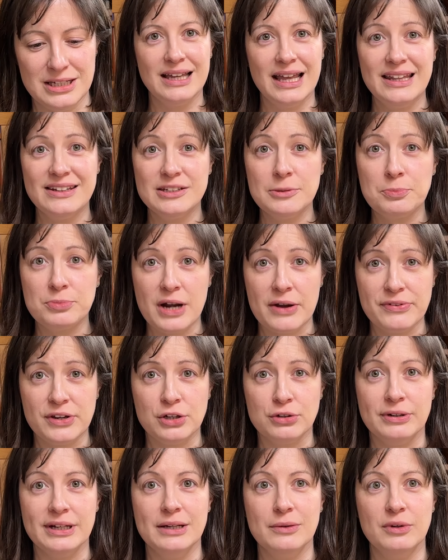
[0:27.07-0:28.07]
It's a
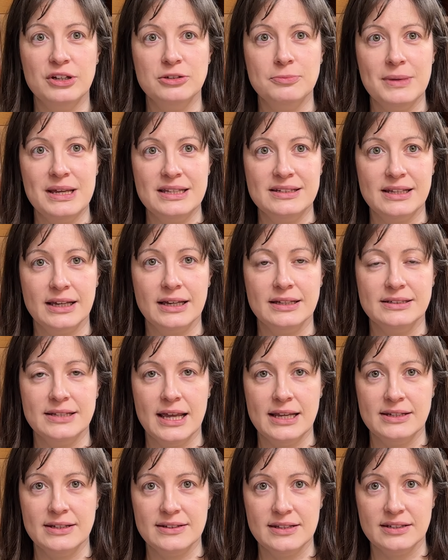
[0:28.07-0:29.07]
breviary, which means it
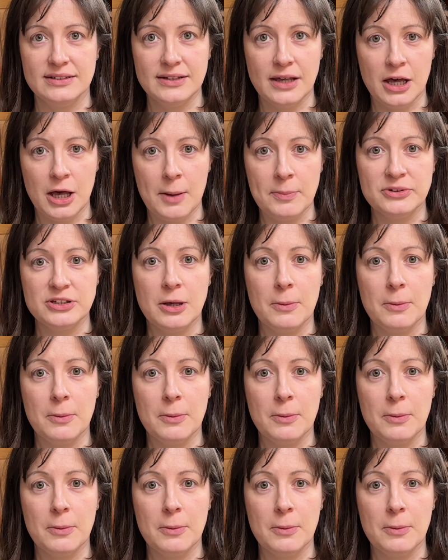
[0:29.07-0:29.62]
contains the psalms,